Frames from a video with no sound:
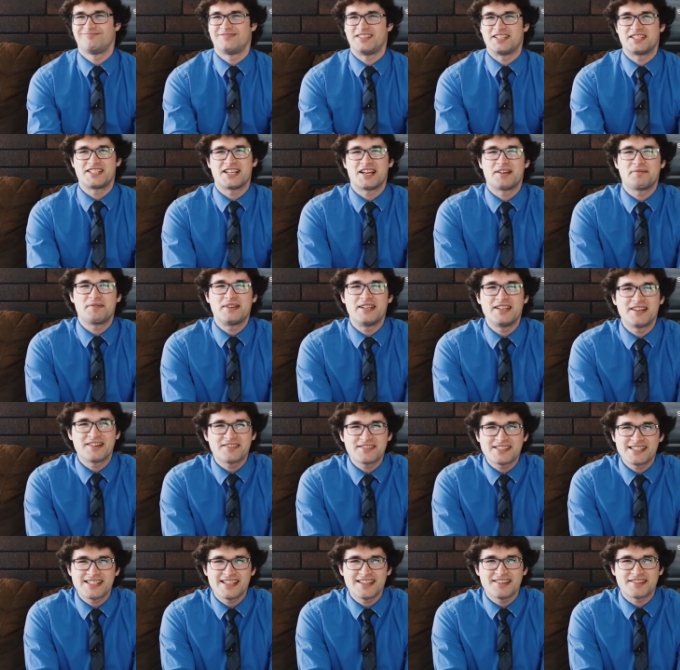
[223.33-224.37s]
You telling me you
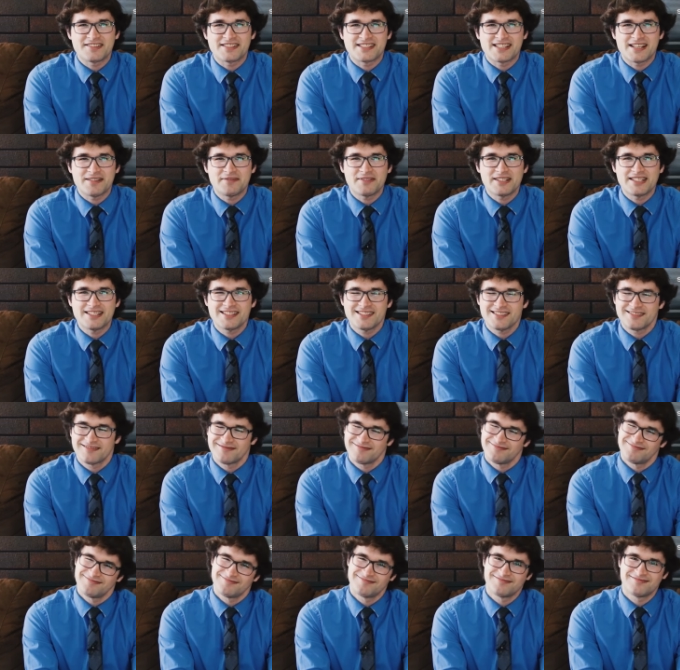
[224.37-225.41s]
don't see the resemblance?
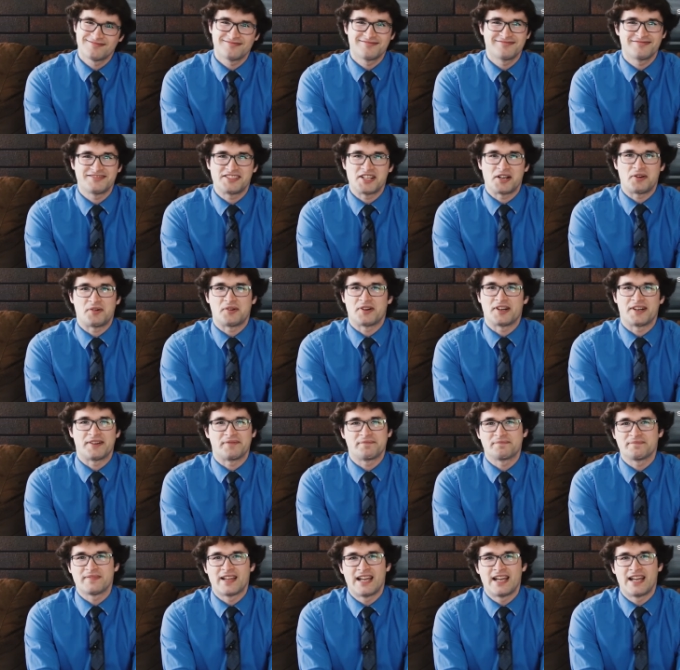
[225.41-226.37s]
Don't worry.